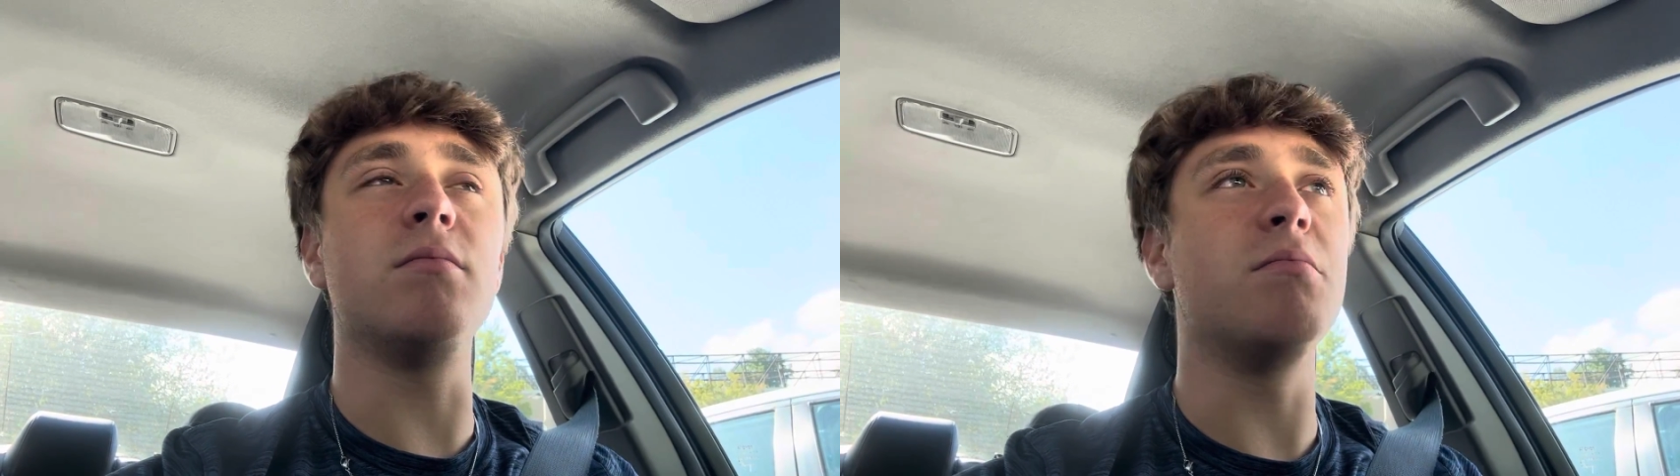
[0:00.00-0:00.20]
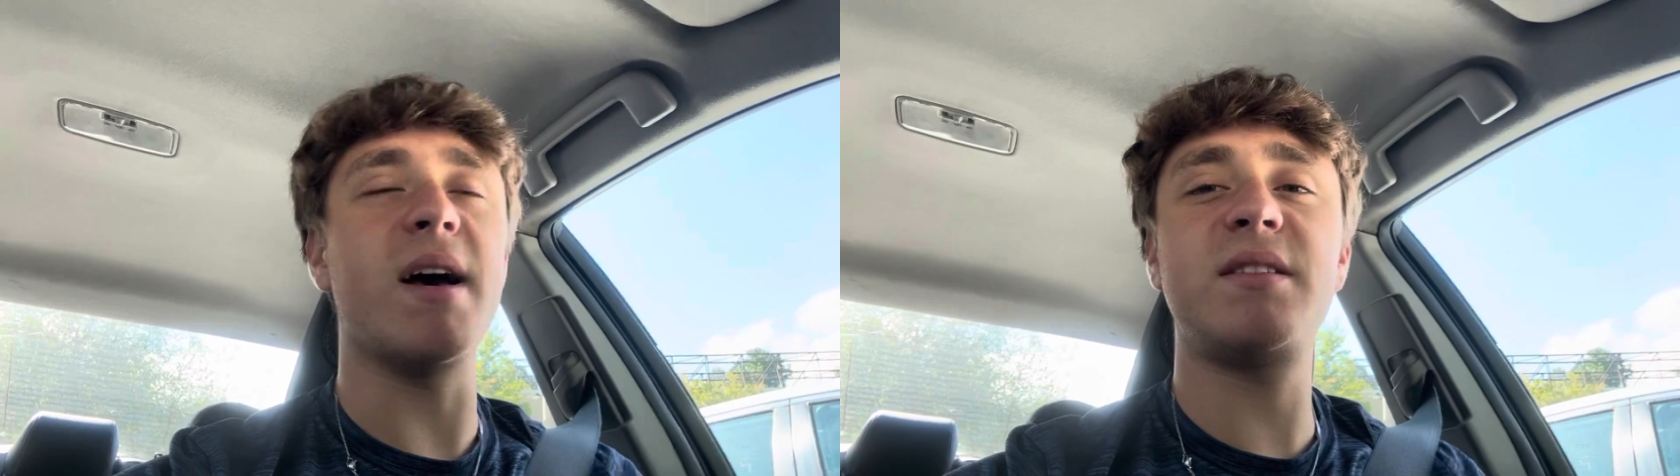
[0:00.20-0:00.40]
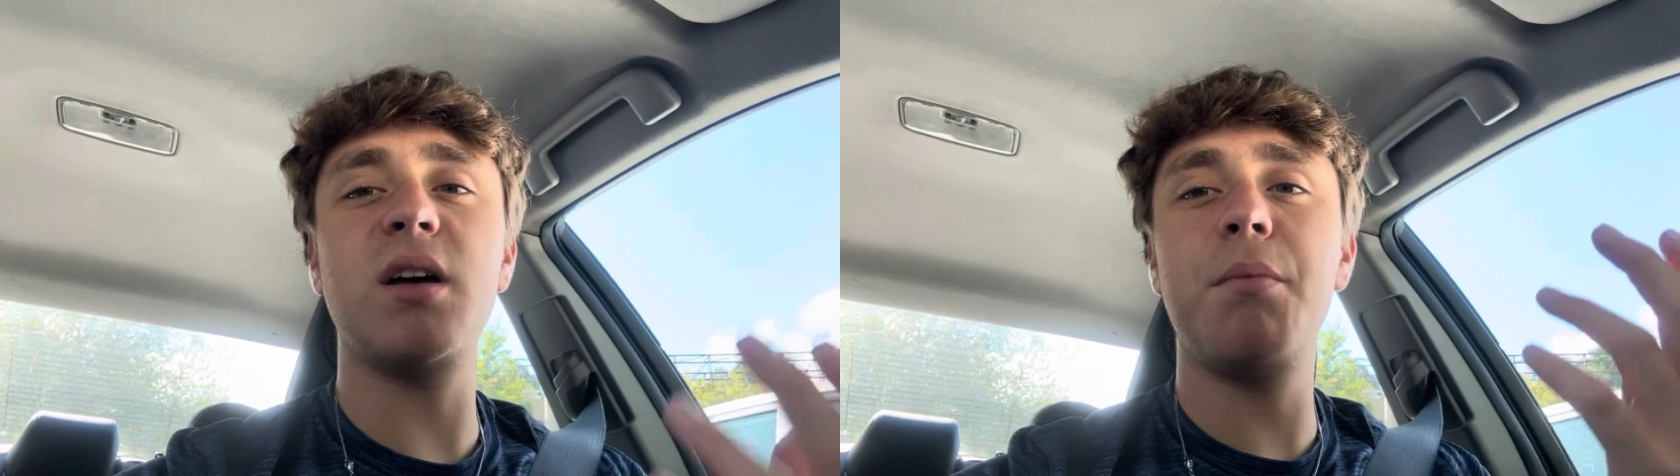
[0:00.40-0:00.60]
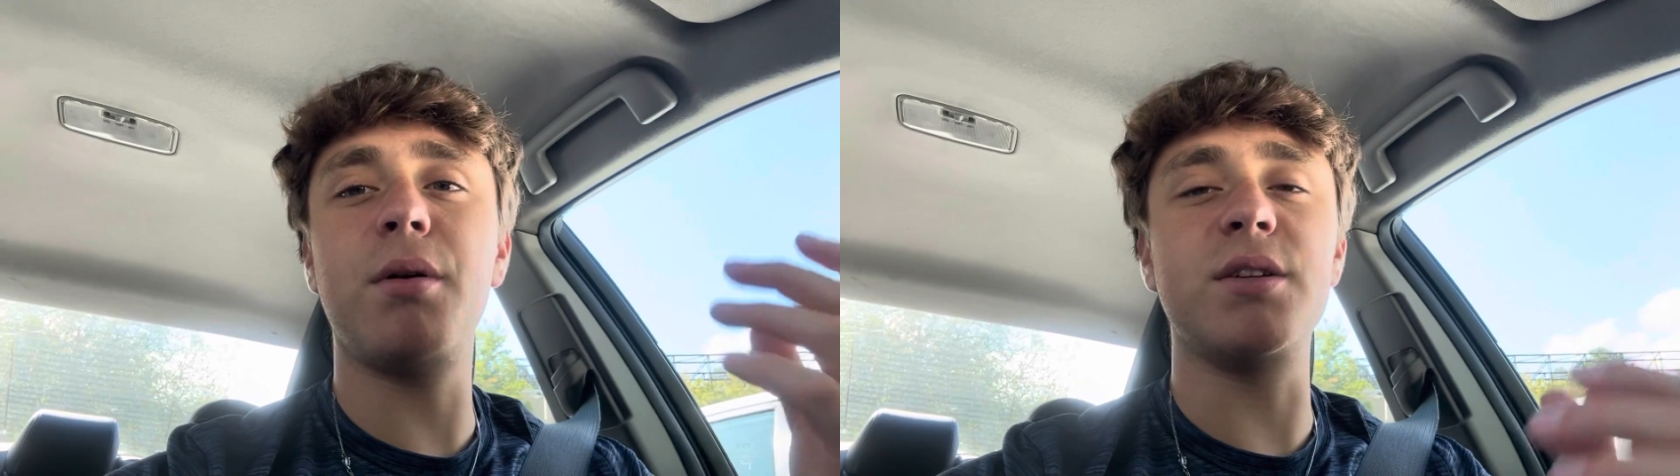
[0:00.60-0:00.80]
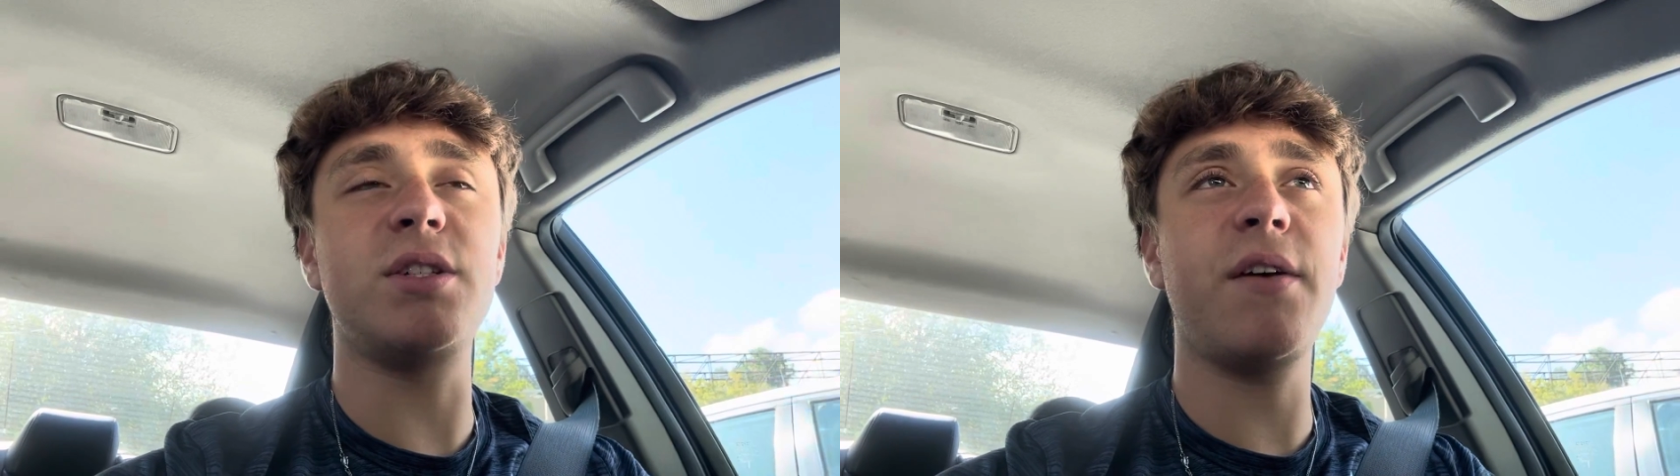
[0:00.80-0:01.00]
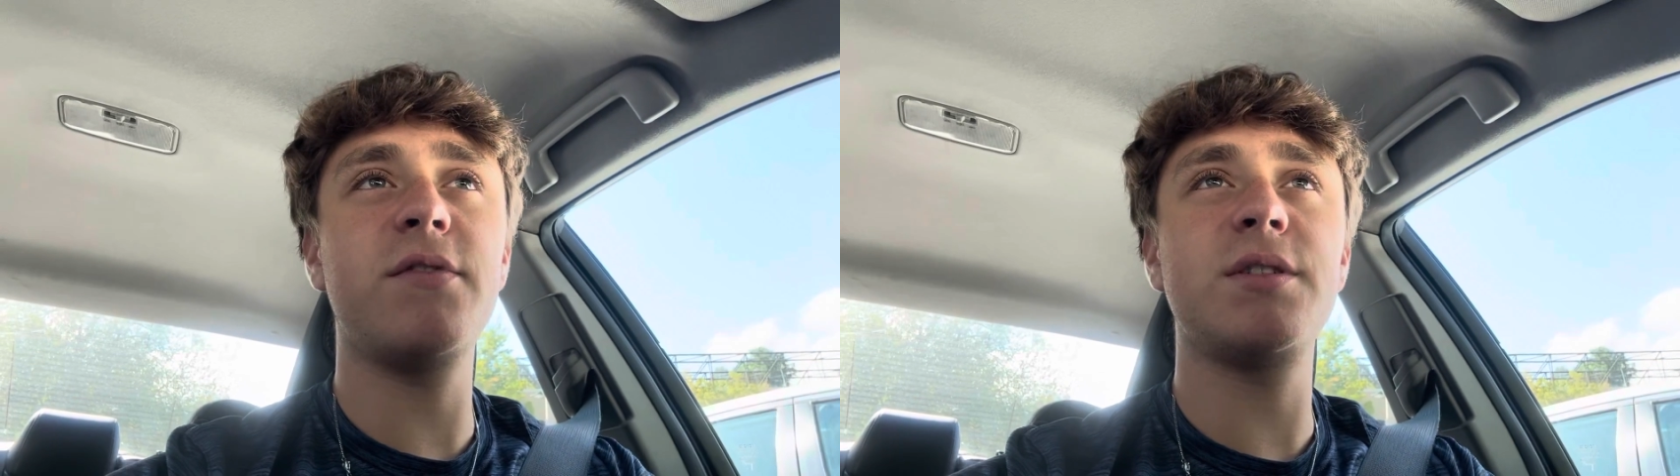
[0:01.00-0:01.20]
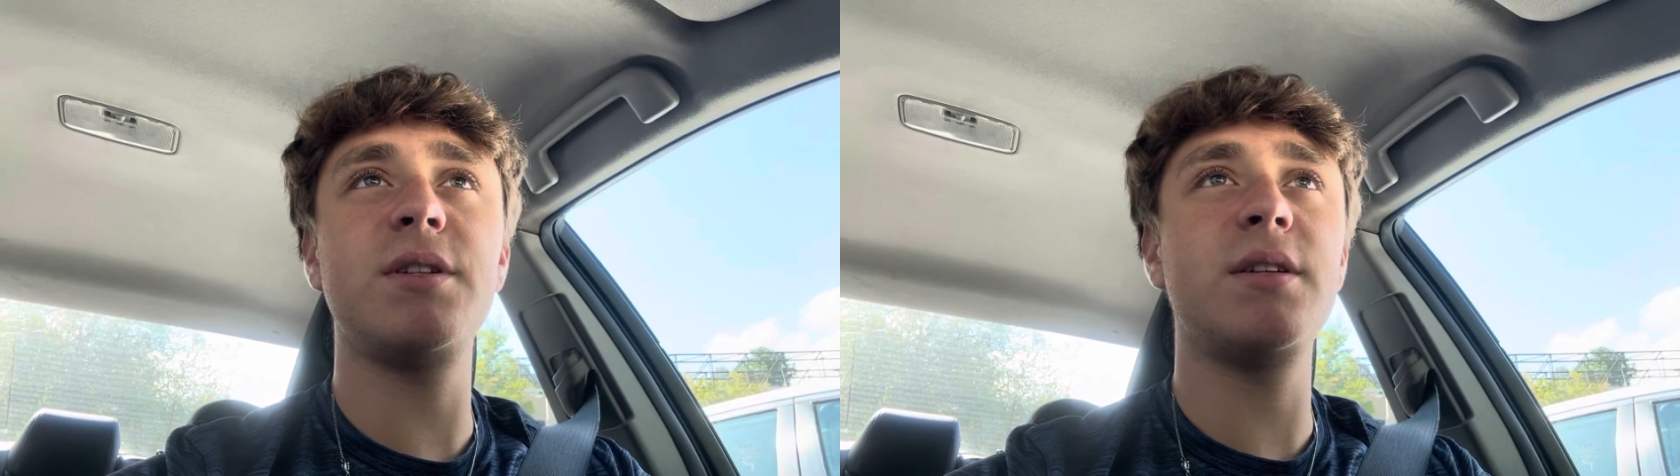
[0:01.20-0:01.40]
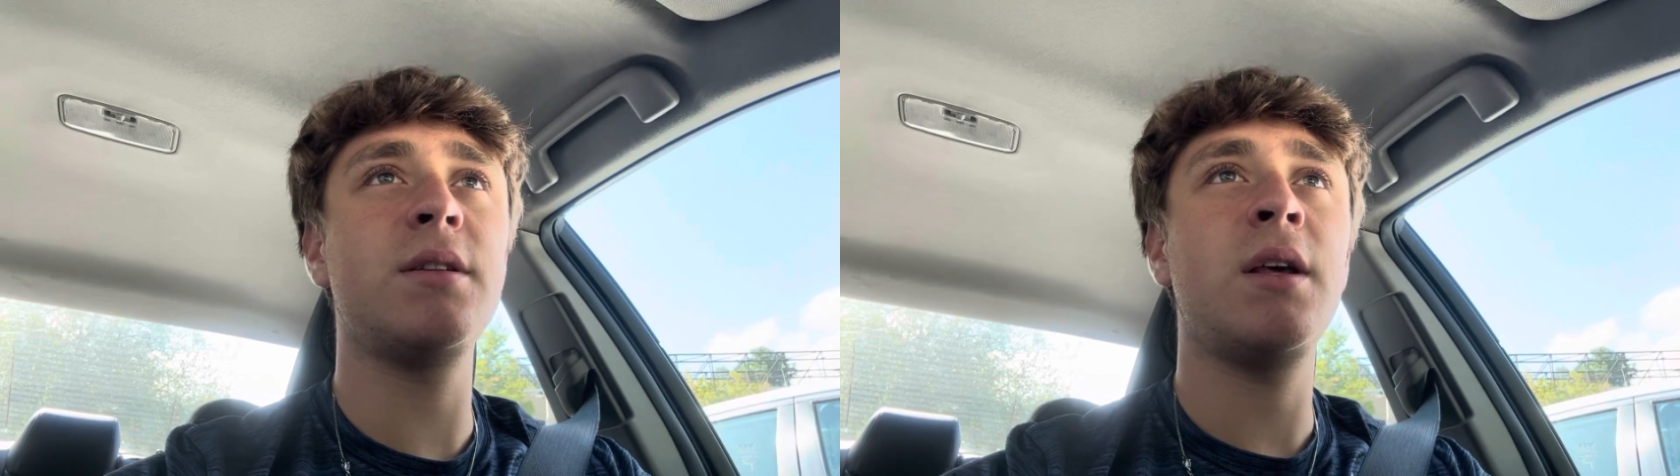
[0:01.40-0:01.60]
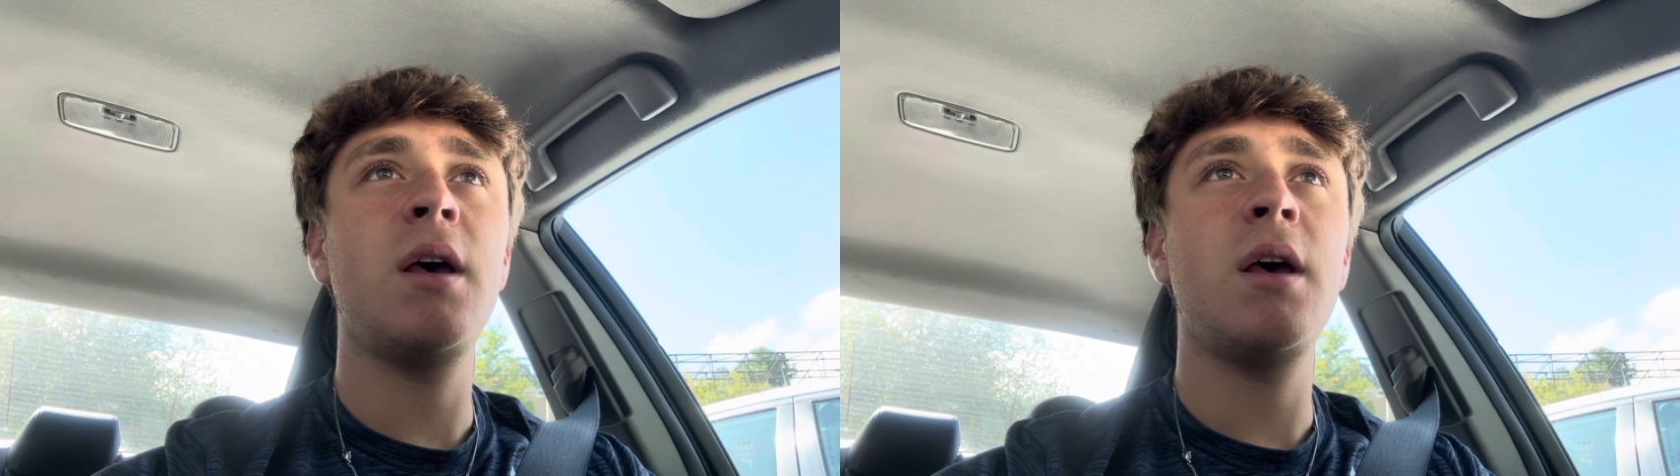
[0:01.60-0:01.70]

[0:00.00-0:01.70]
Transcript: mess up on Jefferson,